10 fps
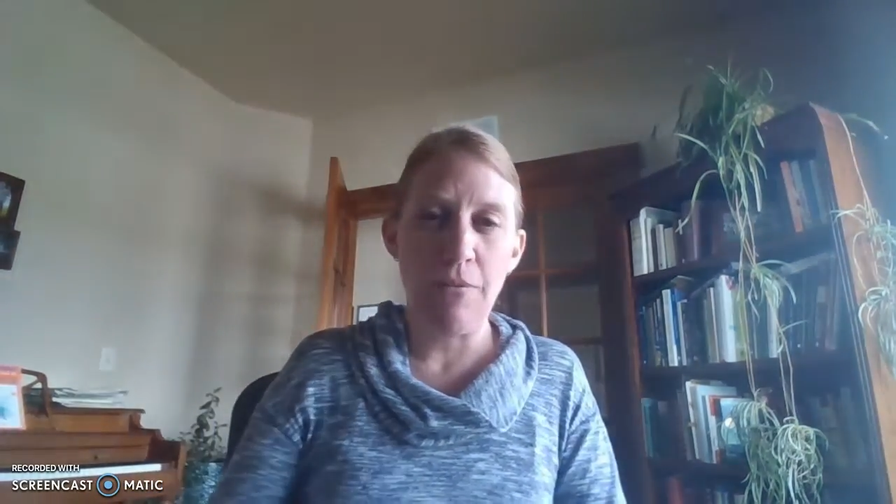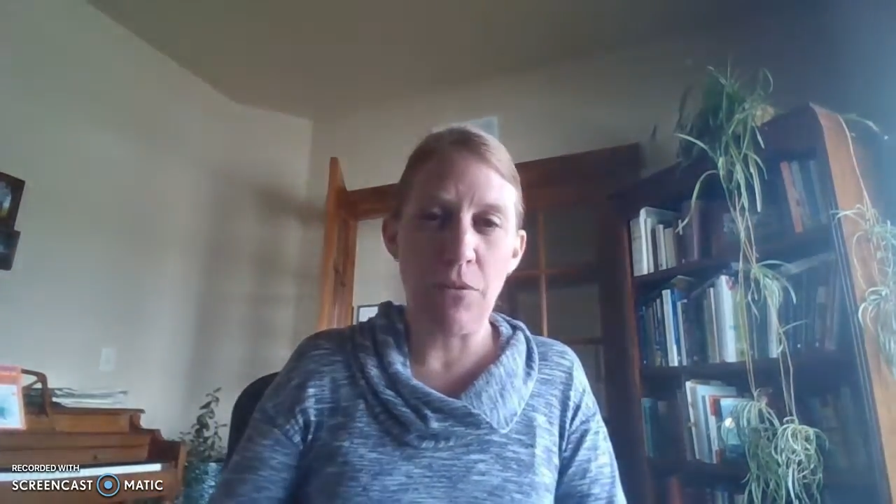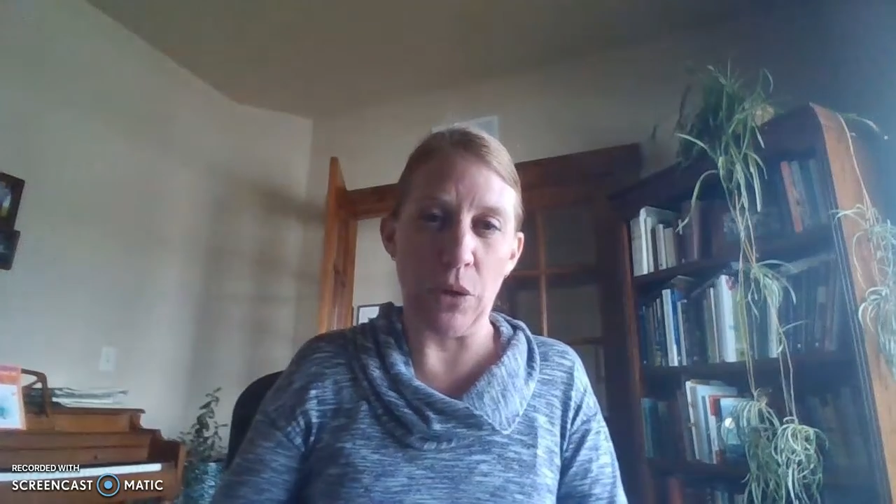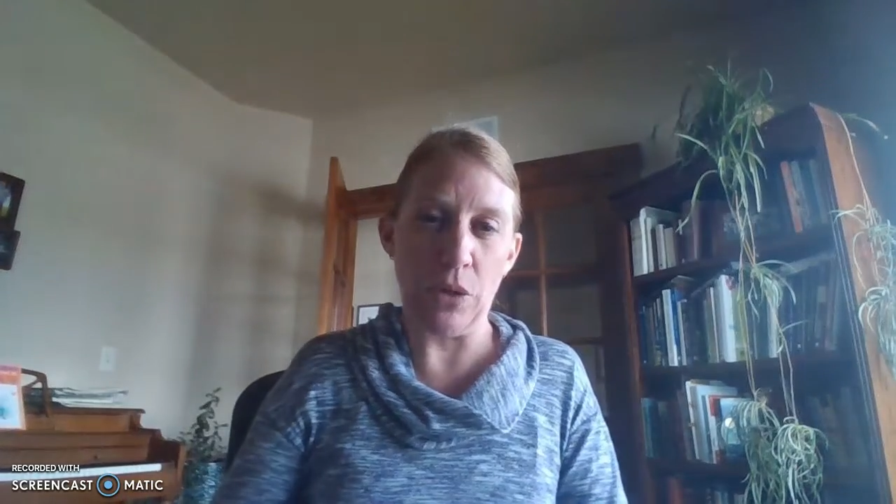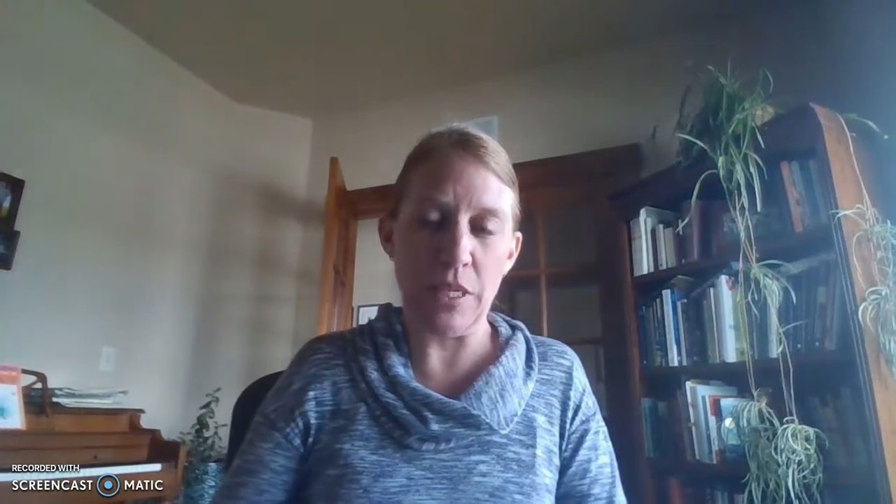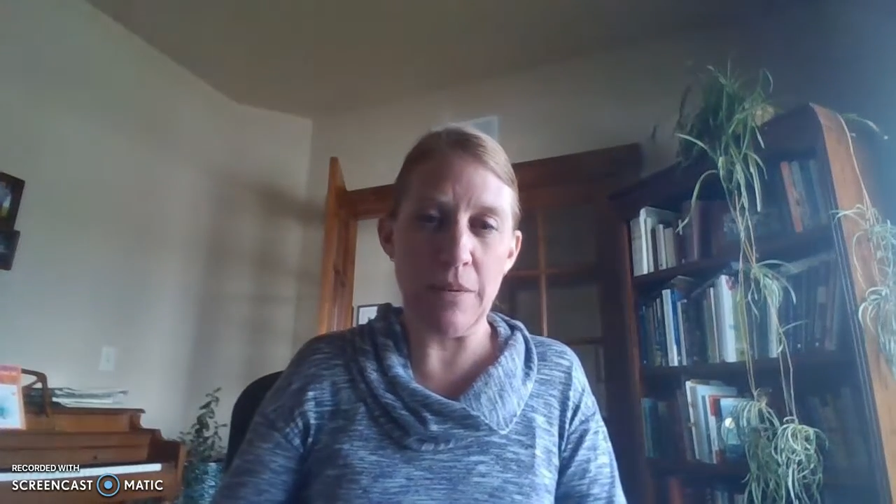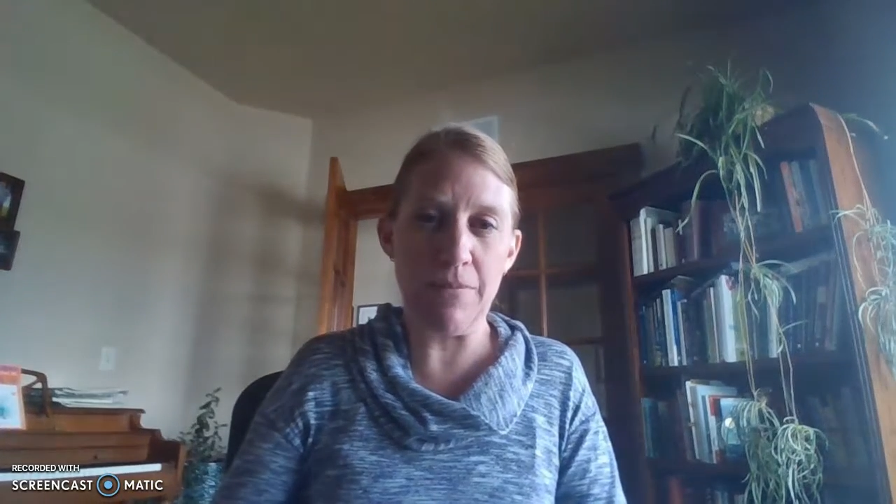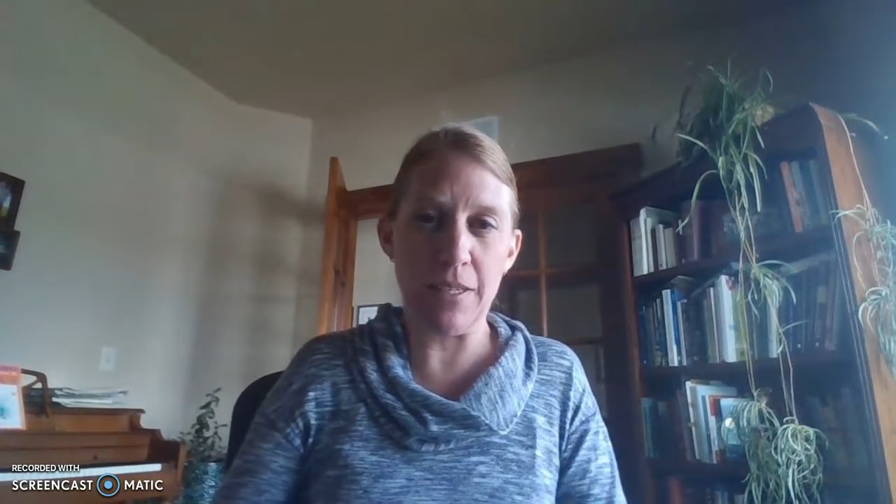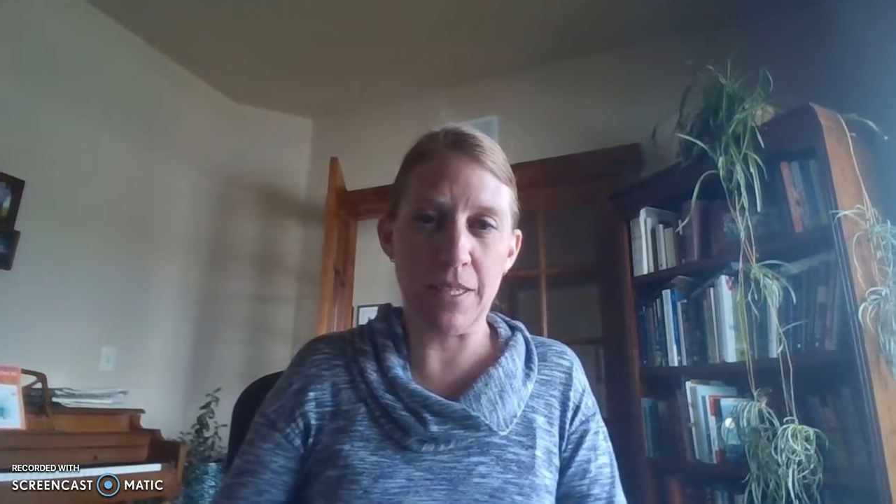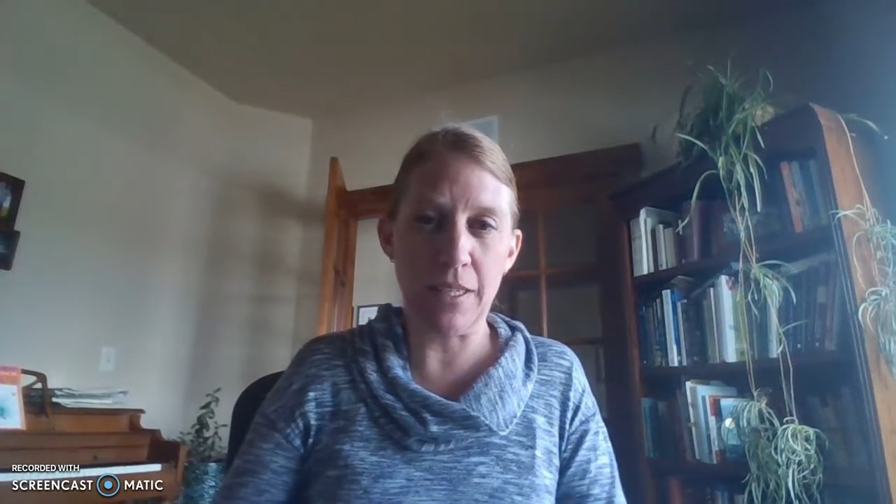for your
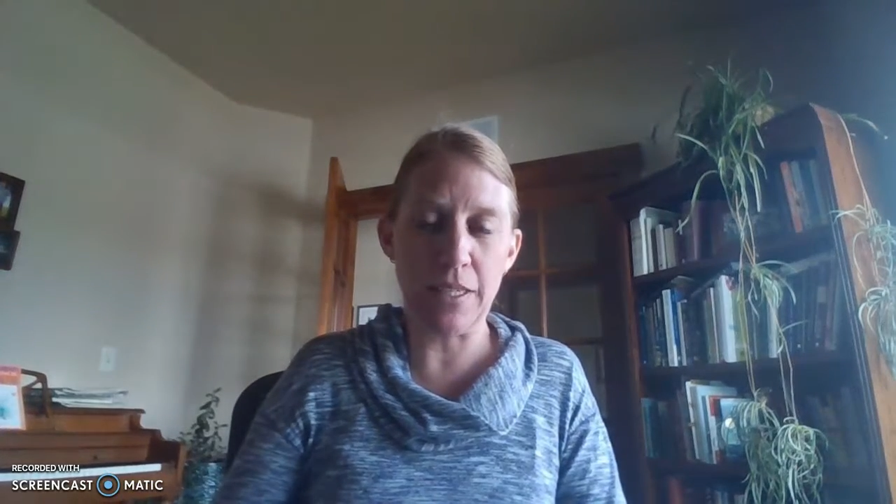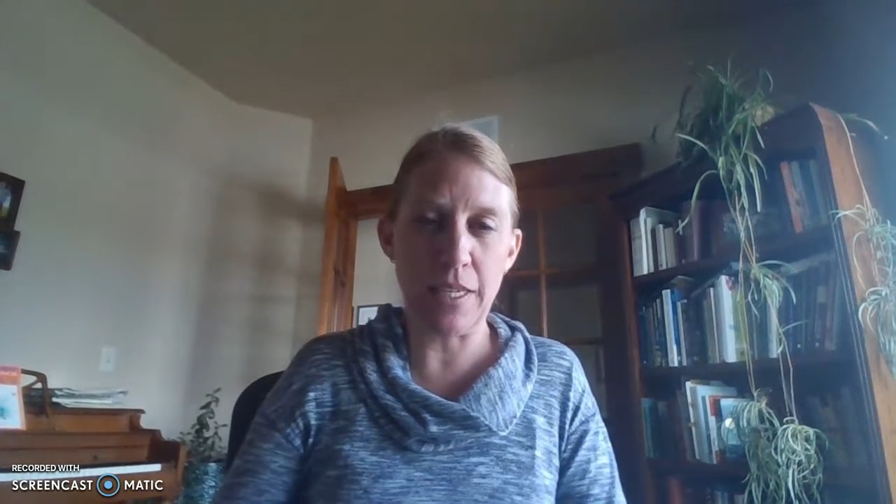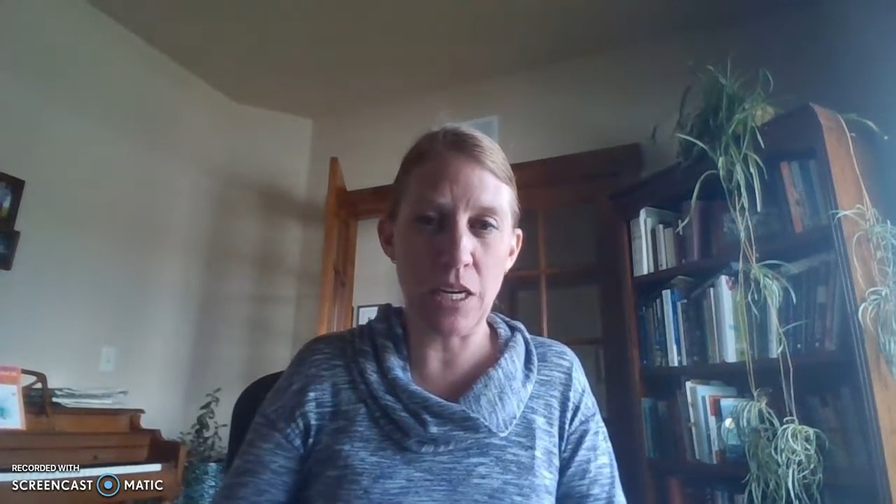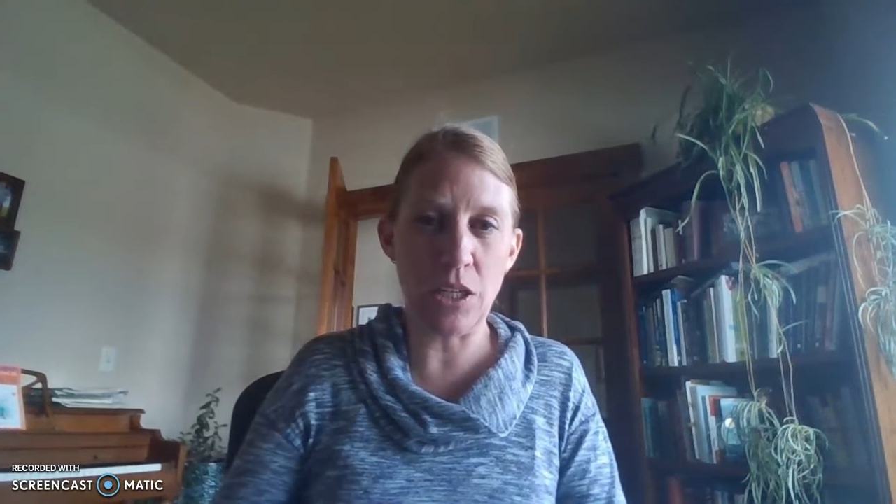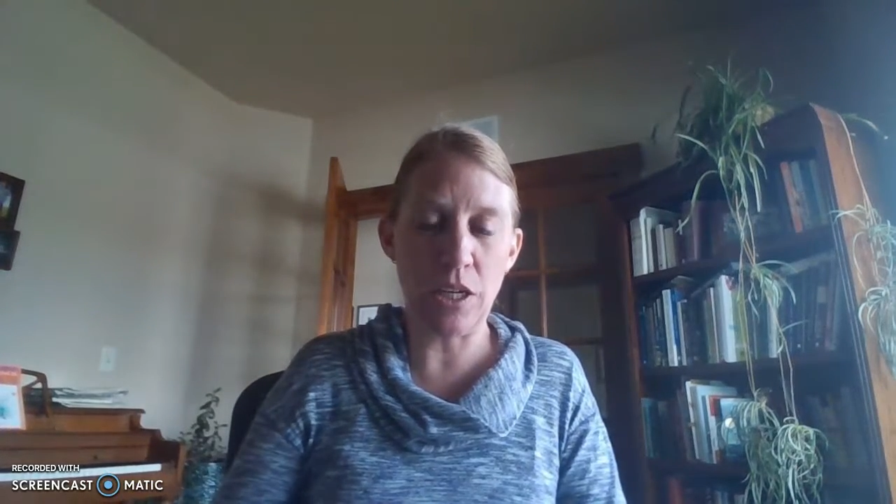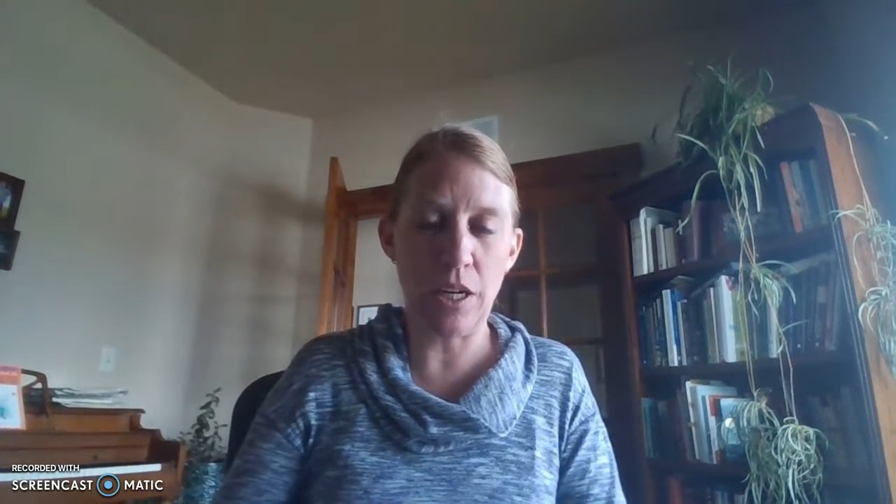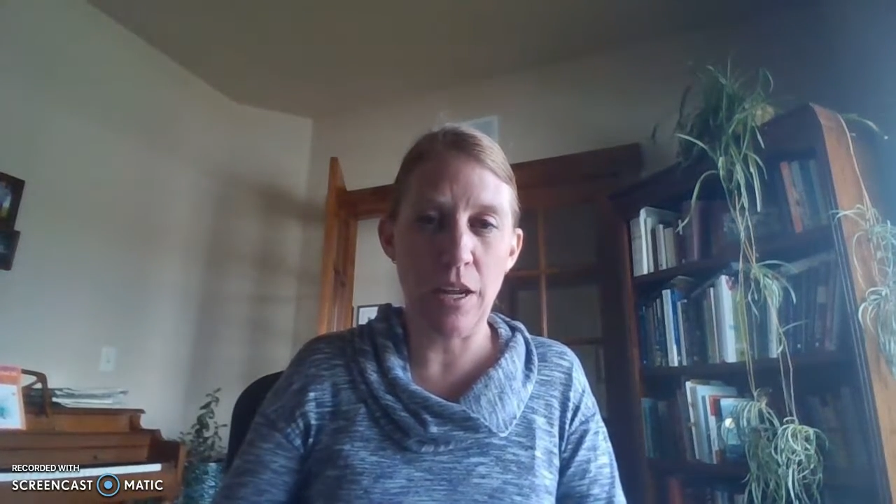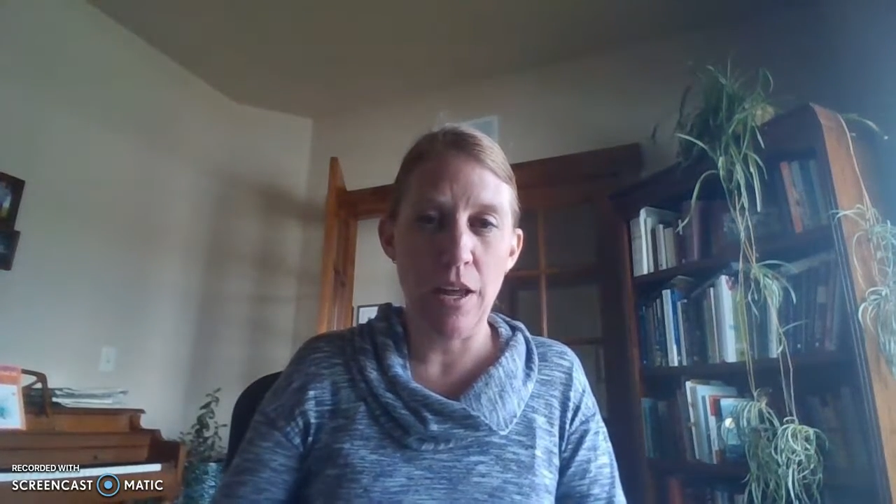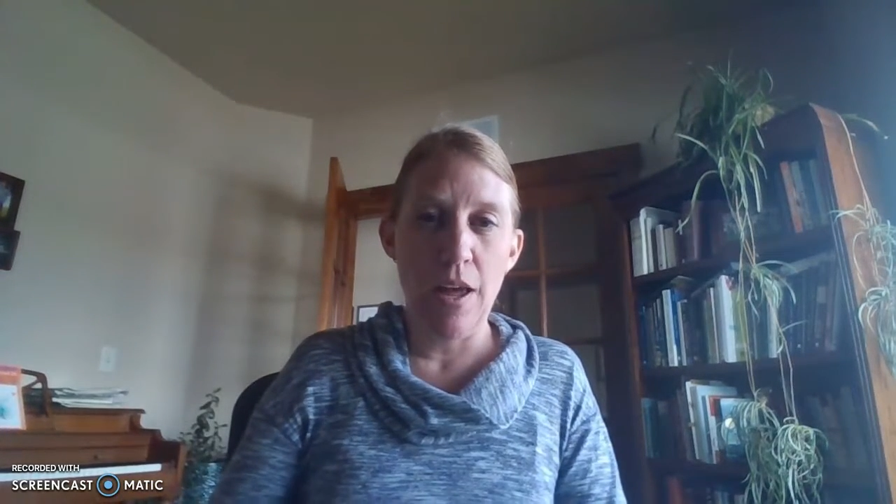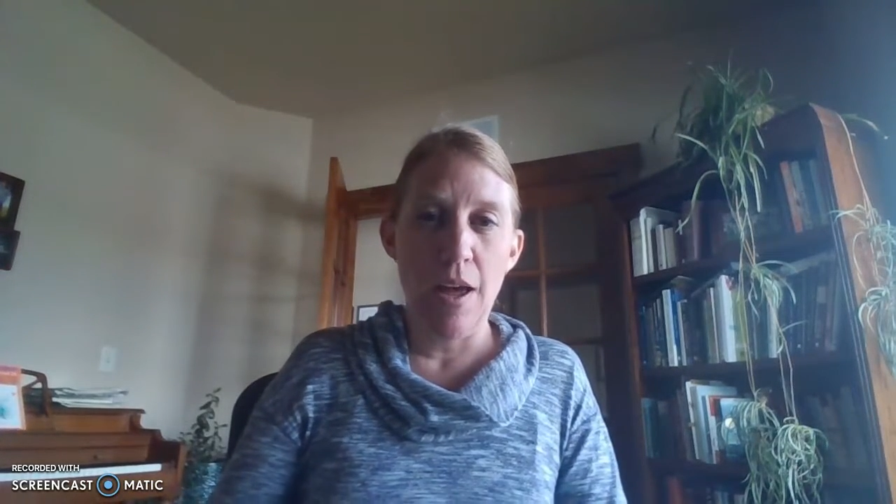team facilitation.